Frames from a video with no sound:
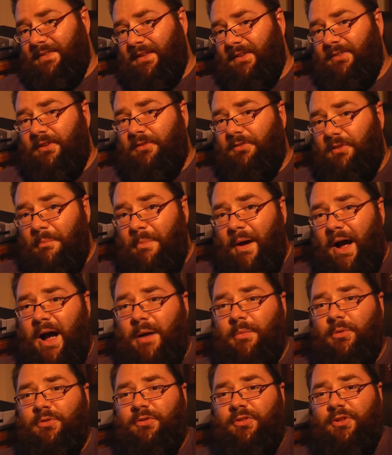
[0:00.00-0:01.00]
this is
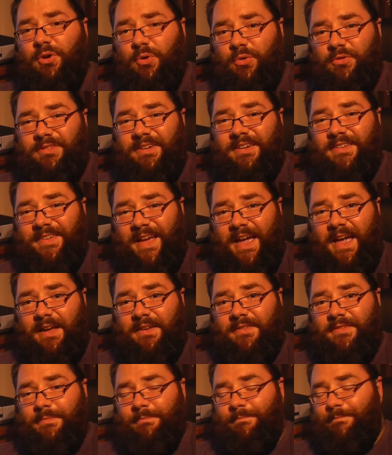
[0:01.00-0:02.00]
comparable to the Nautilus
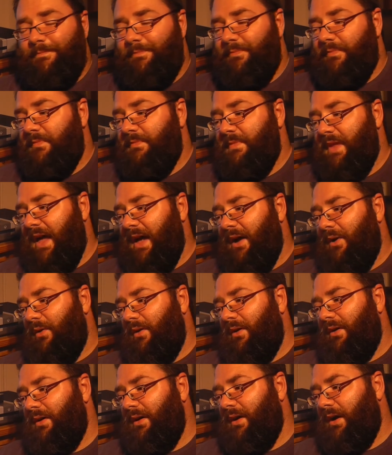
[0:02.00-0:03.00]
X.
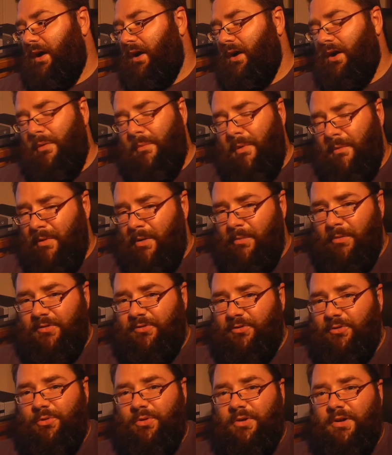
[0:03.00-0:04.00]
Now, I can't remember how
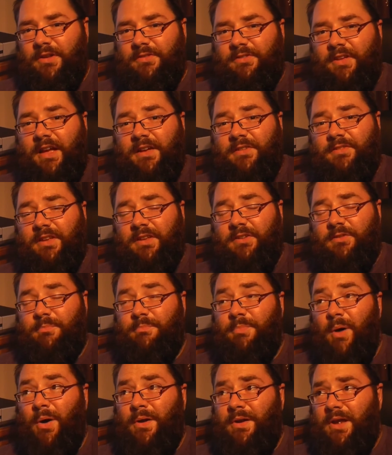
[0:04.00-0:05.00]
much the Nautilus X is,
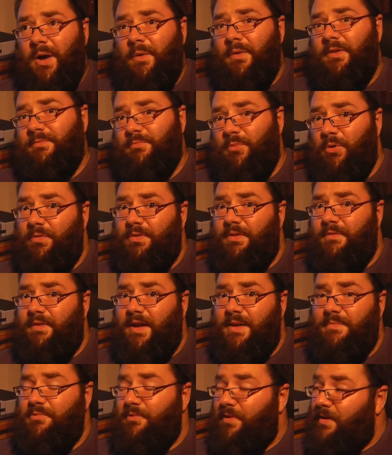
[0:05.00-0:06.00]
but I know it's more than the
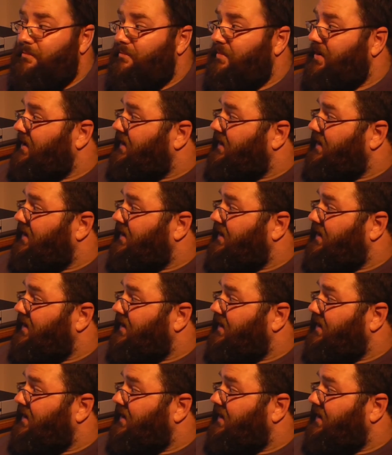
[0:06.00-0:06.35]
Vapor Imp.